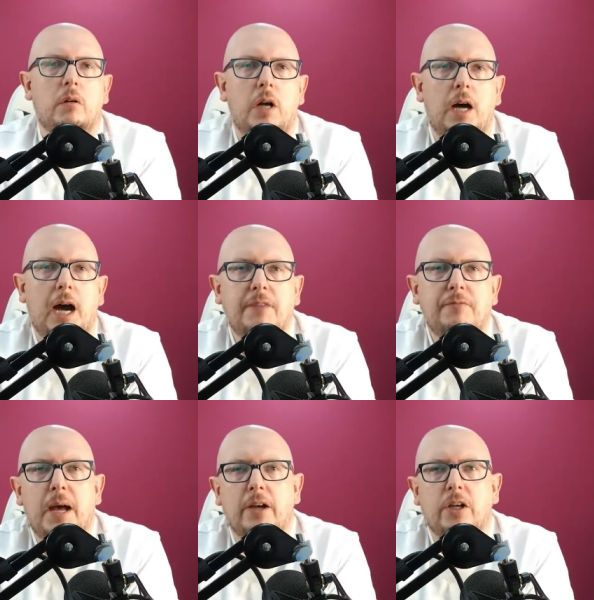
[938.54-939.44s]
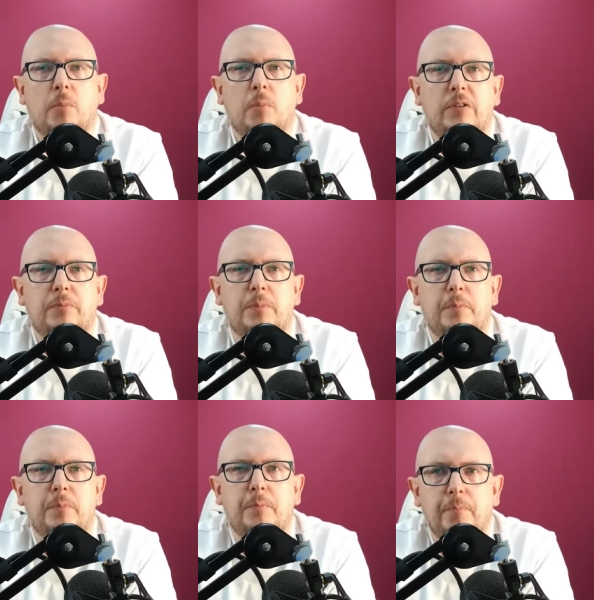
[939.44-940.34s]
I've met a couple of
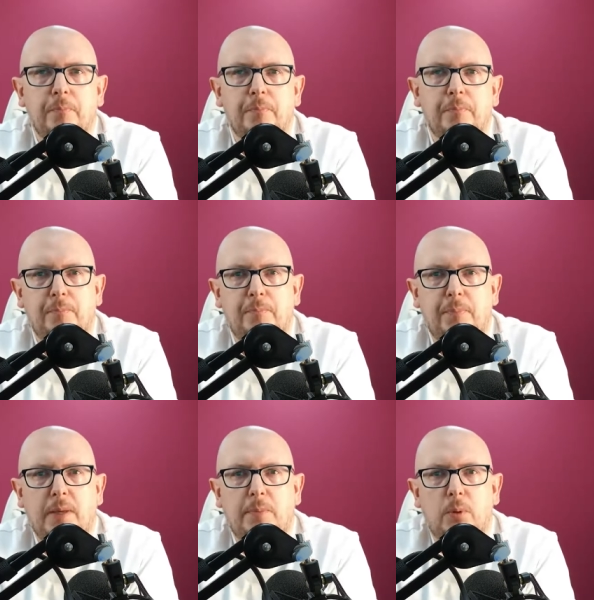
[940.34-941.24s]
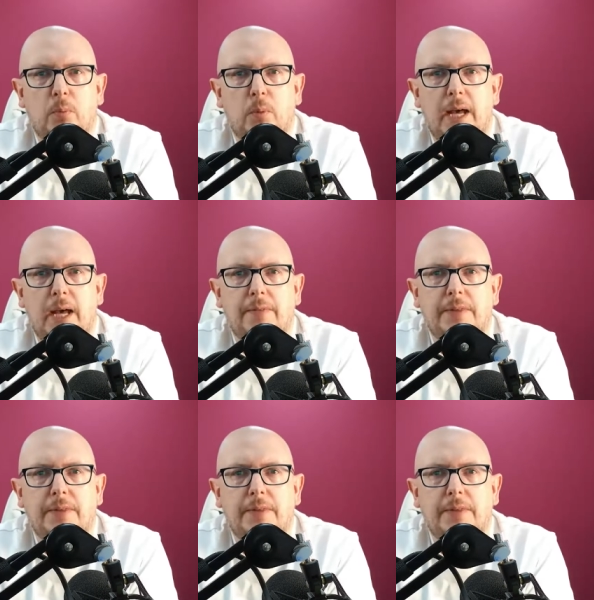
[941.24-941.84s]
people where